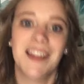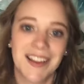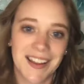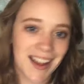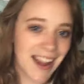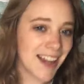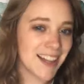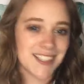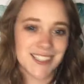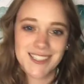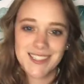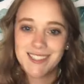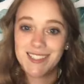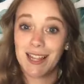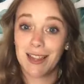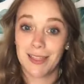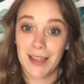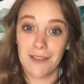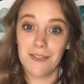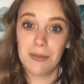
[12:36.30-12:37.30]
I just
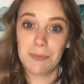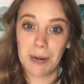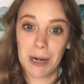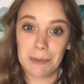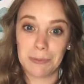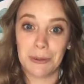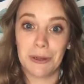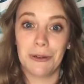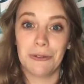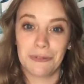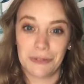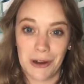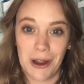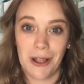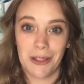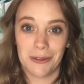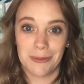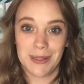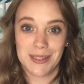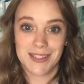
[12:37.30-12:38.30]
love the purple for
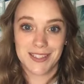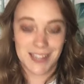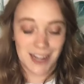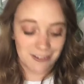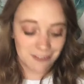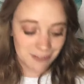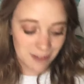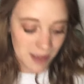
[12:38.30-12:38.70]
Halloween stuff.